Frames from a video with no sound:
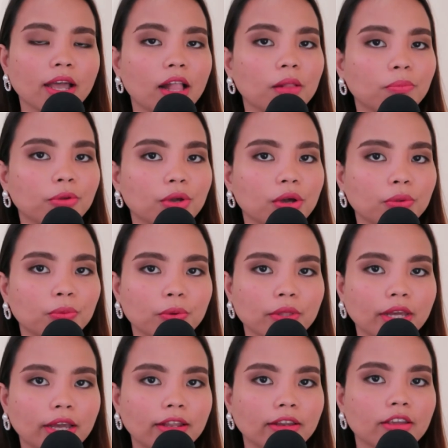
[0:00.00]
help you out with
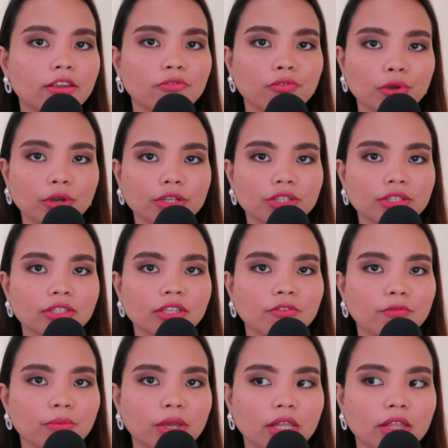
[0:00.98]
that if you could just
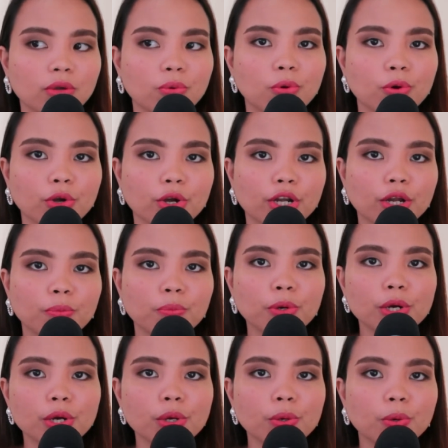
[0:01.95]
give me the order
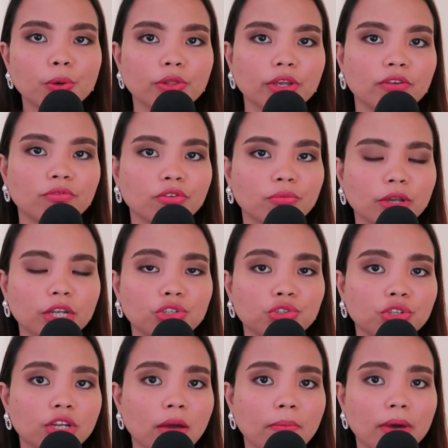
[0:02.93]
number or the
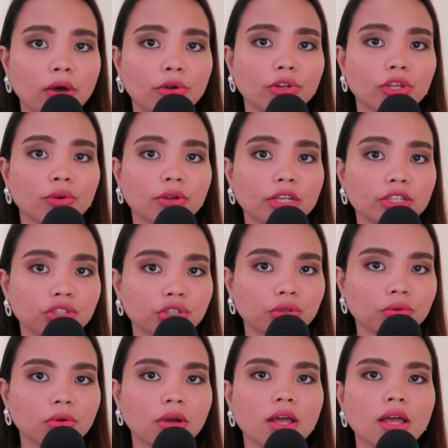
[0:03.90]
information about your
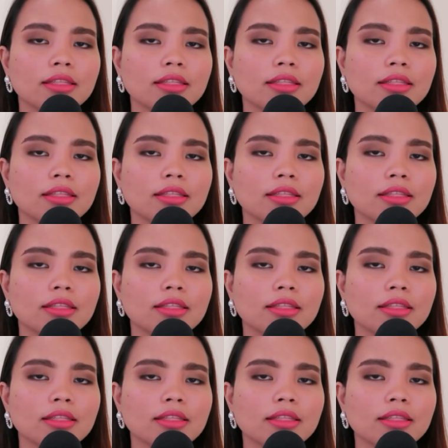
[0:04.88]
issue.